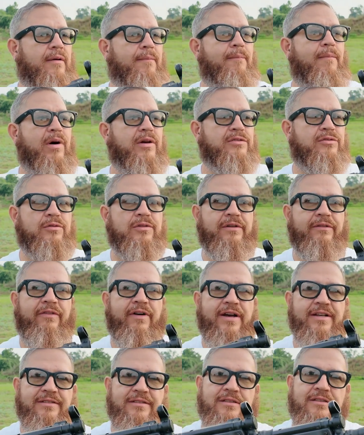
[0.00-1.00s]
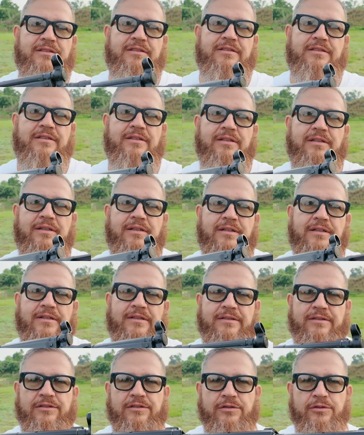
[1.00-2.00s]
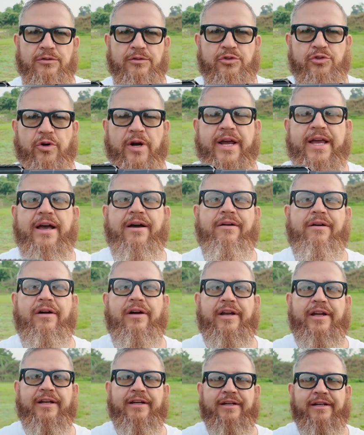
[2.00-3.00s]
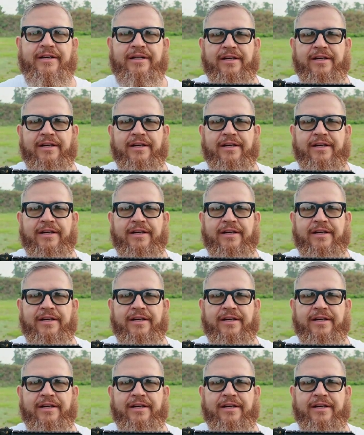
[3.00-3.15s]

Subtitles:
muzzle devices to try out on it,